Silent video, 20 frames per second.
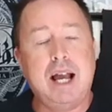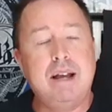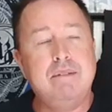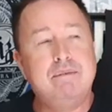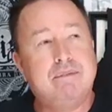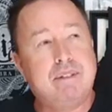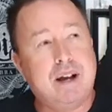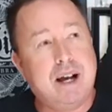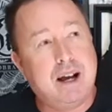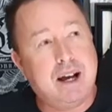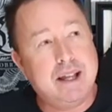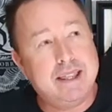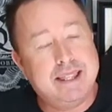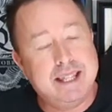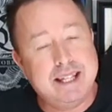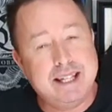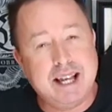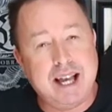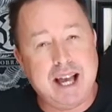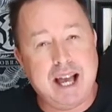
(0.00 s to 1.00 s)
In fact, I
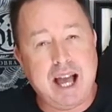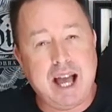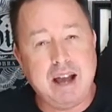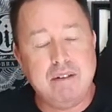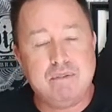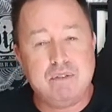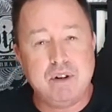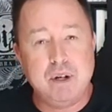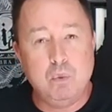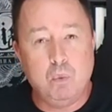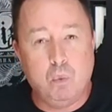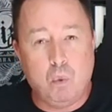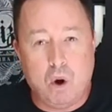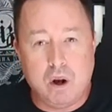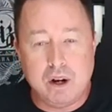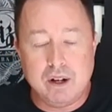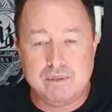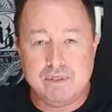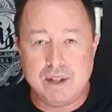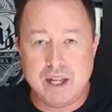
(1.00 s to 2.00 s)
think every
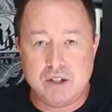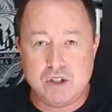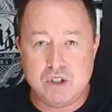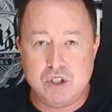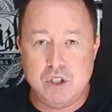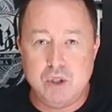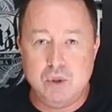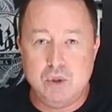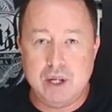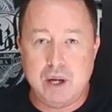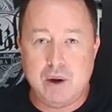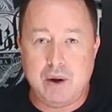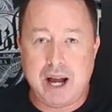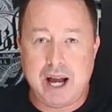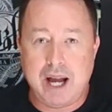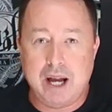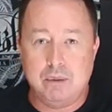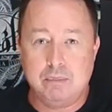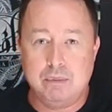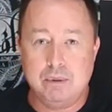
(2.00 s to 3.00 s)
one of their studio
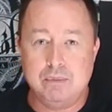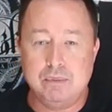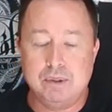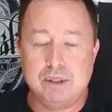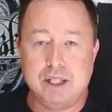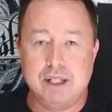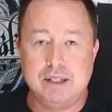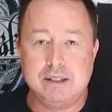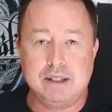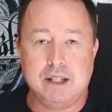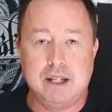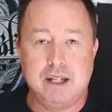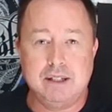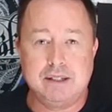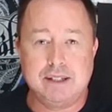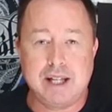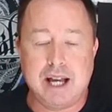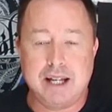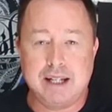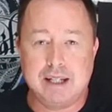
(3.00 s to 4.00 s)
albums
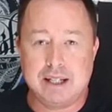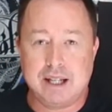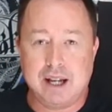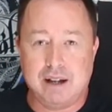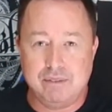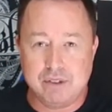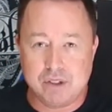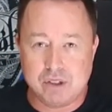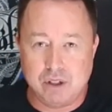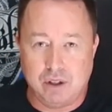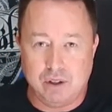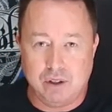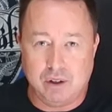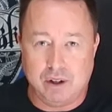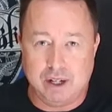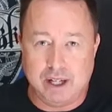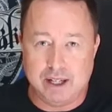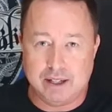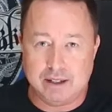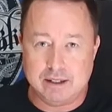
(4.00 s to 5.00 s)
has had a cover song
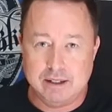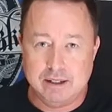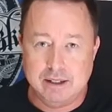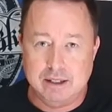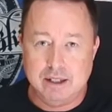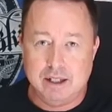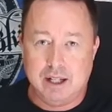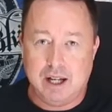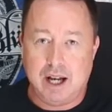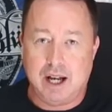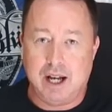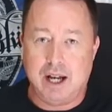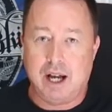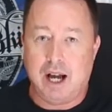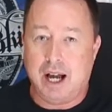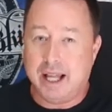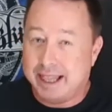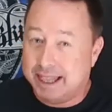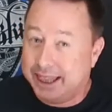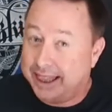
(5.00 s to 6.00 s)
on it.
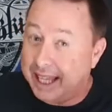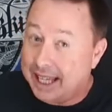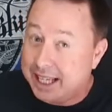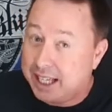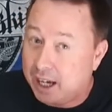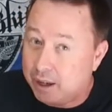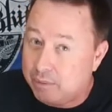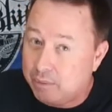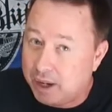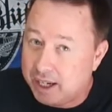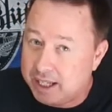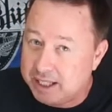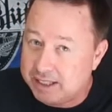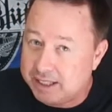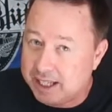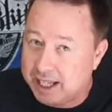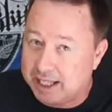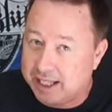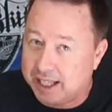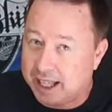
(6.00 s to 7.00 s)
I think I'm right in
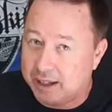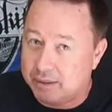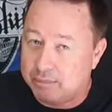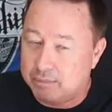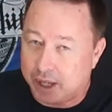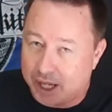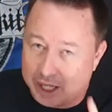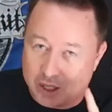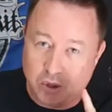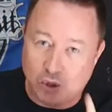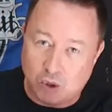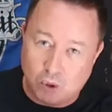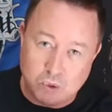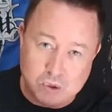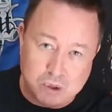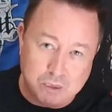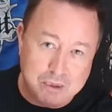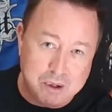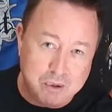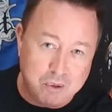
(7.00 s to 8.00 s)
saying that, but I could
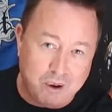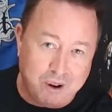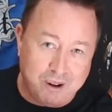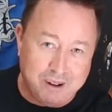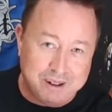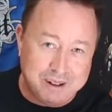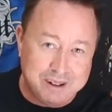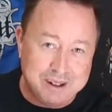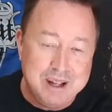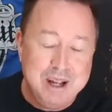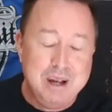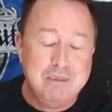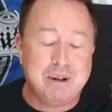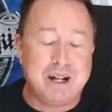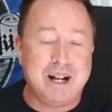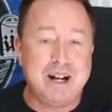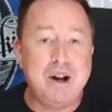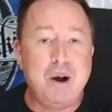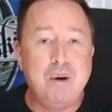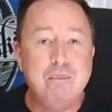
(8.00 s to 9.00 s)
also be wrong.
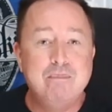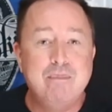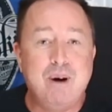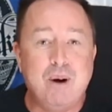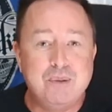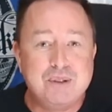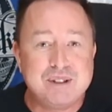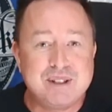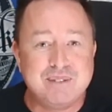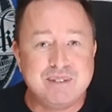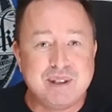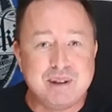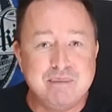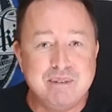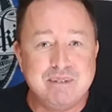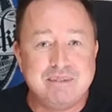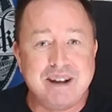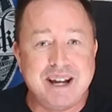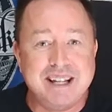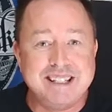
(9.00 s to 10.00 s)
But I know most of them
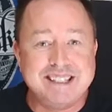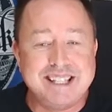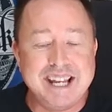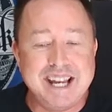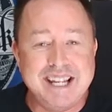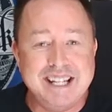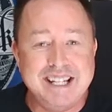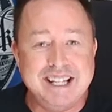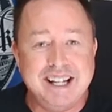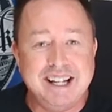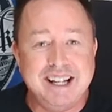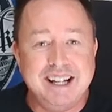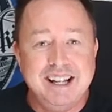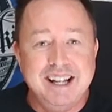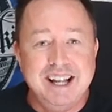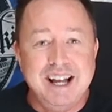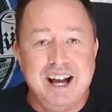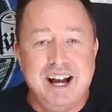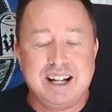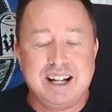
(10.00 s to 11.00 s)
have had a
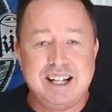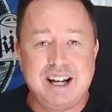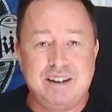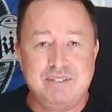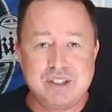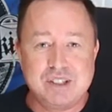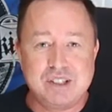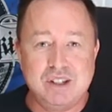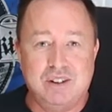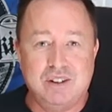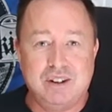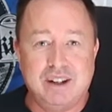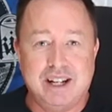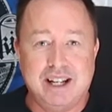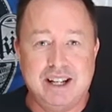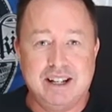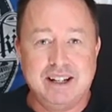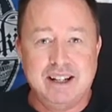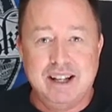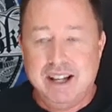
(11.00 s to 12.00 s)
cover song on
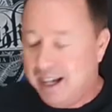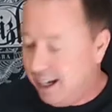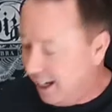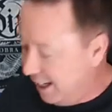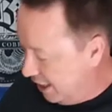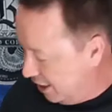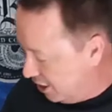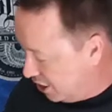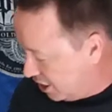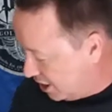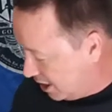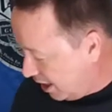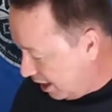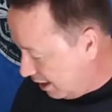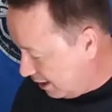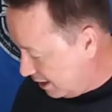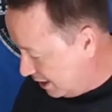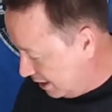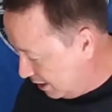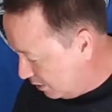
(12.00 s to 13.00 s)
it. And it
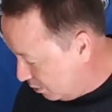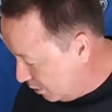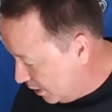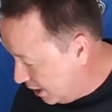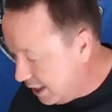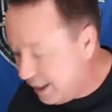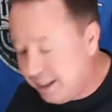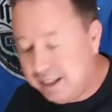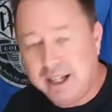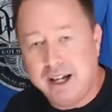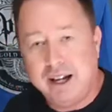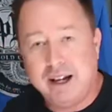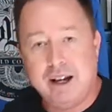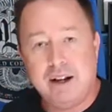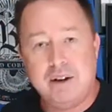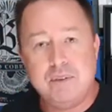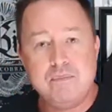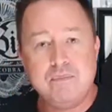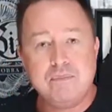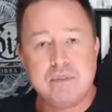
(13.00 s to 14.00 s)
started with,
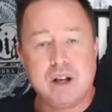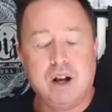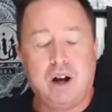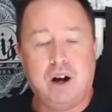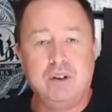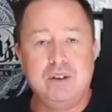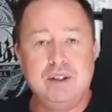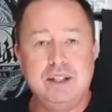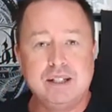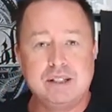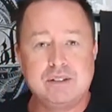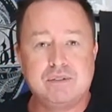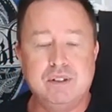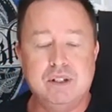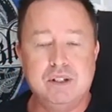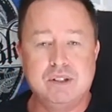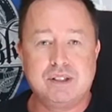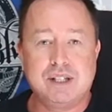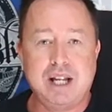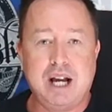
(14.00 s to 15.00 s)
on this
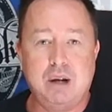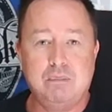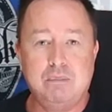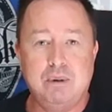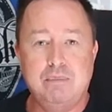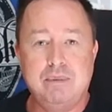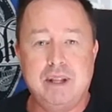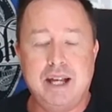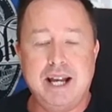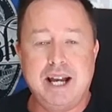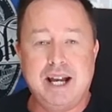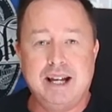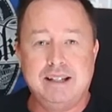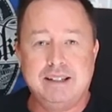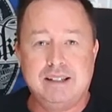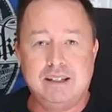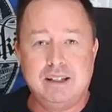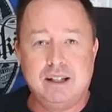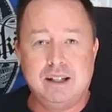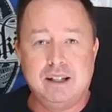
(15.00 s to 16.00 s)
first album, they
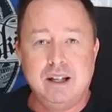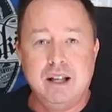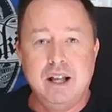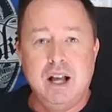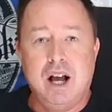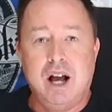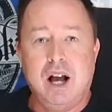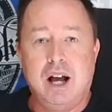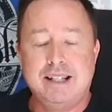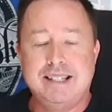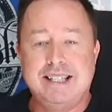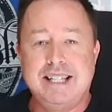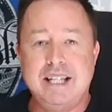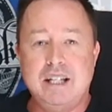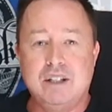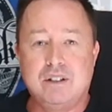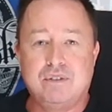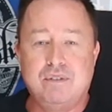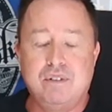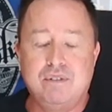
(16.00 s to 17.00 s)
had a
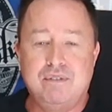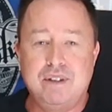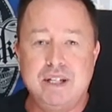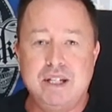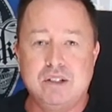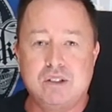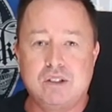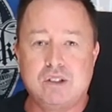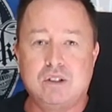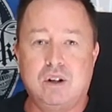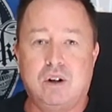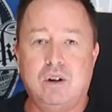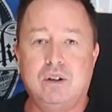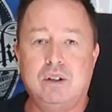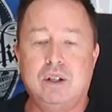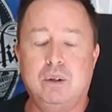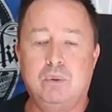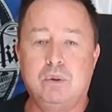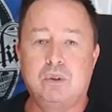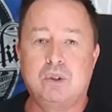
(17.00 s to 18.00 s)
Tears for Fears
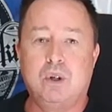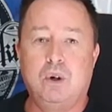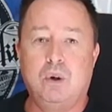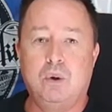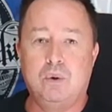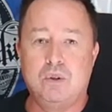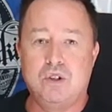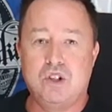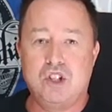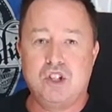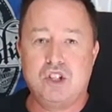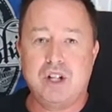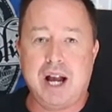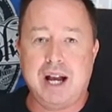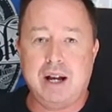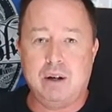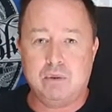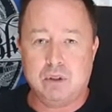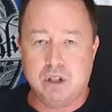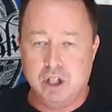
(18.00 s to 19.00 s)
song that was called
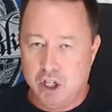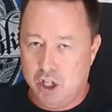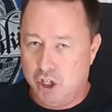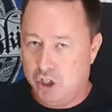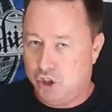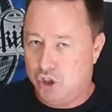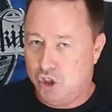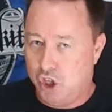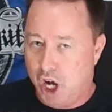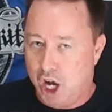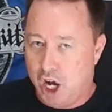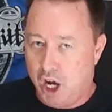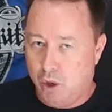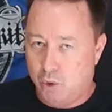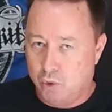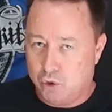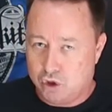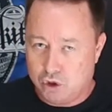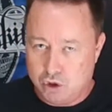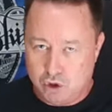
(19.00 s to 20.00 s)
Shout,
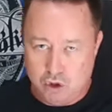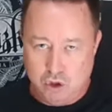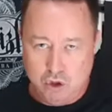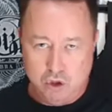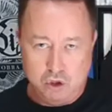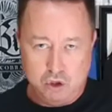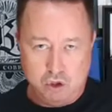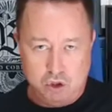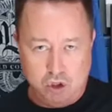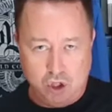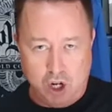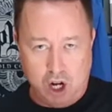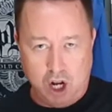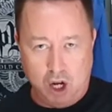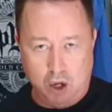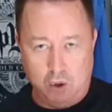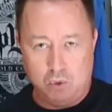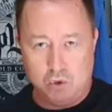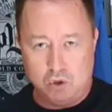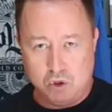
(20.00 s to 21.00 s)
Shout,
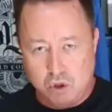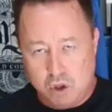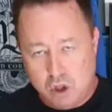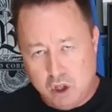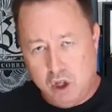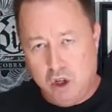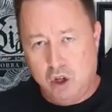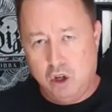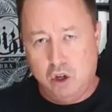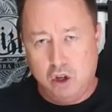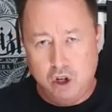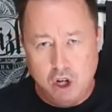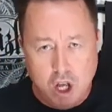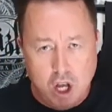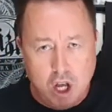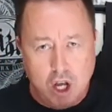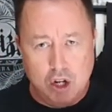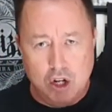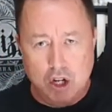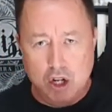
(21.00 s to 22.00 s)
Shout,
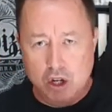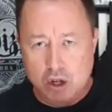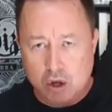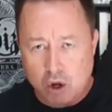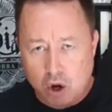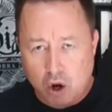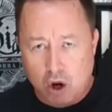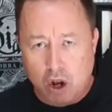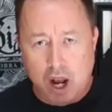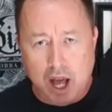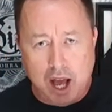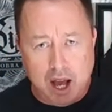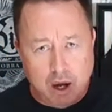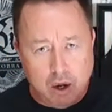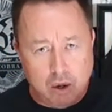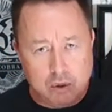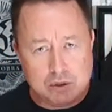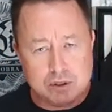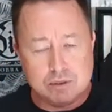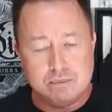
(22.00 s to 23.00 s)
Let It All
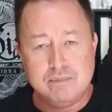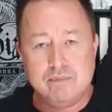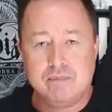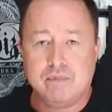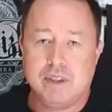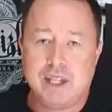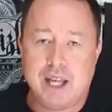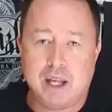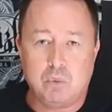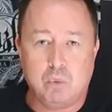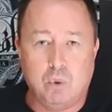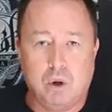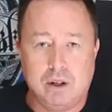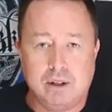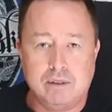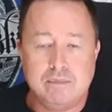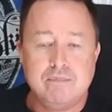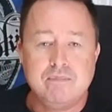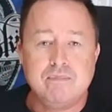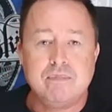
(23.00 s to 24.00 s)
Out. That
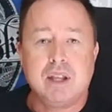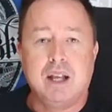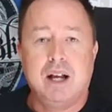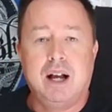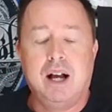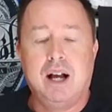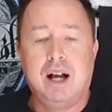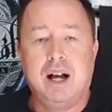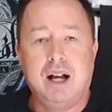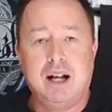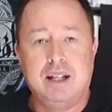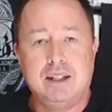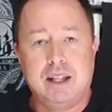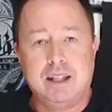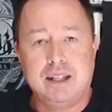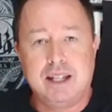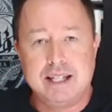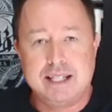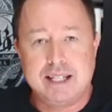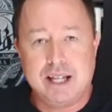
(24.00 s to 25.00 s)
one
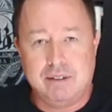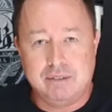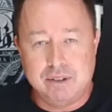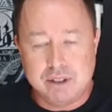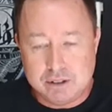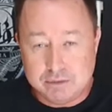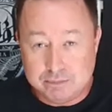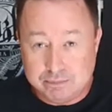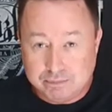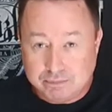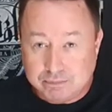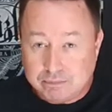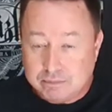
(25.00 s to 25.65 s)
that they covered.